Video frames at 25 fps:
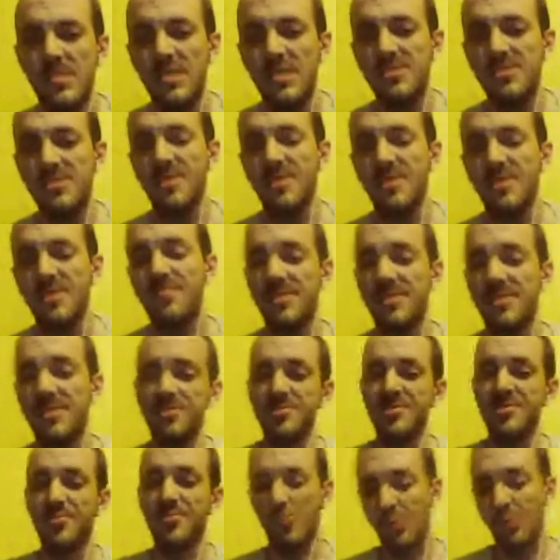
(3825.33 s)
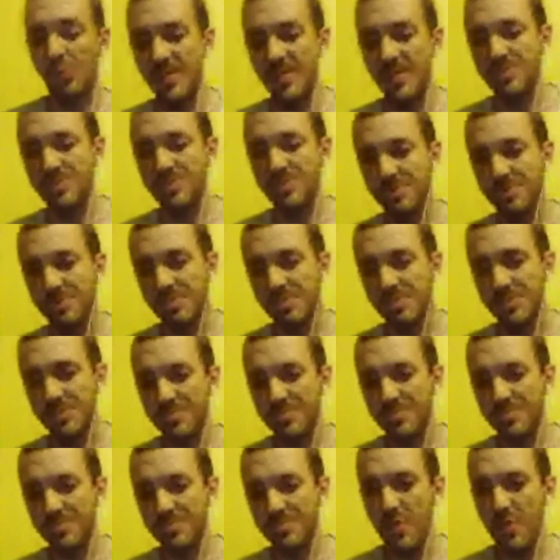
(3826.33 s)
Except this isn't a room, it's just a
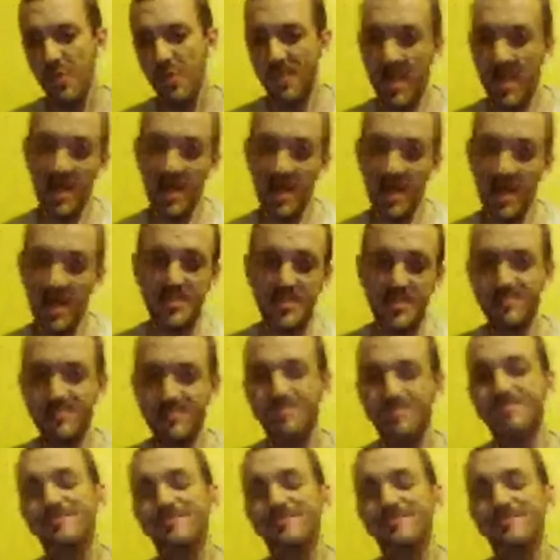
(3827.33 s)
small box.